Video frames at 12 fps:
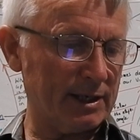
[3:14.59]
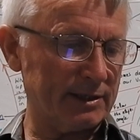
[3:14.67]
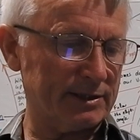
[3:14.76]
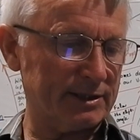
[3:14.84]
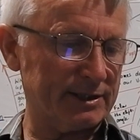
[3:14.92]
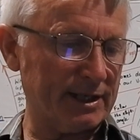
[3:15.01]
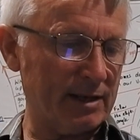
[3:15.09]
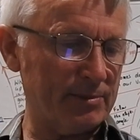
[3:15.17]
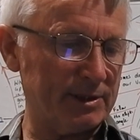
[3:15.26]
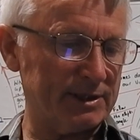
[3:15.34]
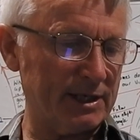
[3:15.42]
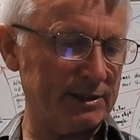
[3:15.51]
has the same
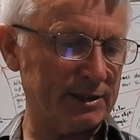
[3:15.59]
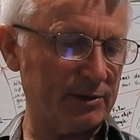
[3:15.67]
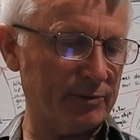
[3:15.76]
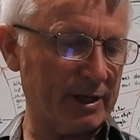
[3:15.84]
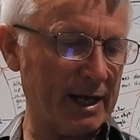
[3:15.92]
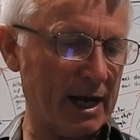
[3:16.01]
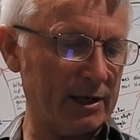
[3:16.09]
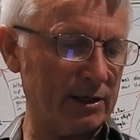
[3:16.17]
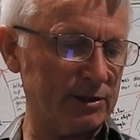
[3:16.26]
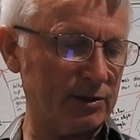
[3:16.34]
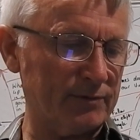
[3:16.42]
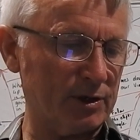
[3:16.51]
intensity
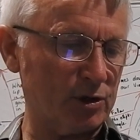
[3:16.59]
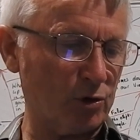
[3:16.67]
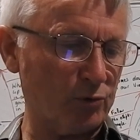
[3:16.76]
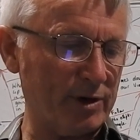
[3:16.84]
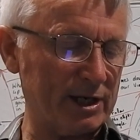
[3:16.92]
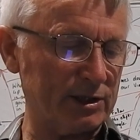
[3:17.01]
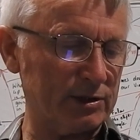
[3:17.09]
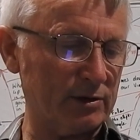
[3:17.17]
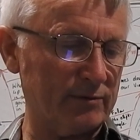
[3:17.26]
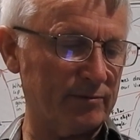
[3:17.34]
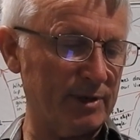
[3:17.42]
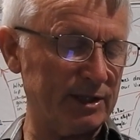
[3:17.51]
regardless of the direction
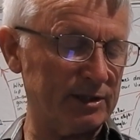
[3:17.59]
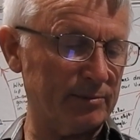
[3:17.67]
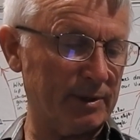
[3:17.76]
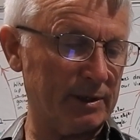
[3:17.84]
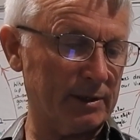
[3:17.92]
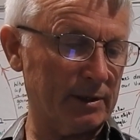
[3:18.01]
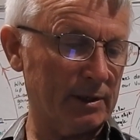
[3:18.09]
of measurement.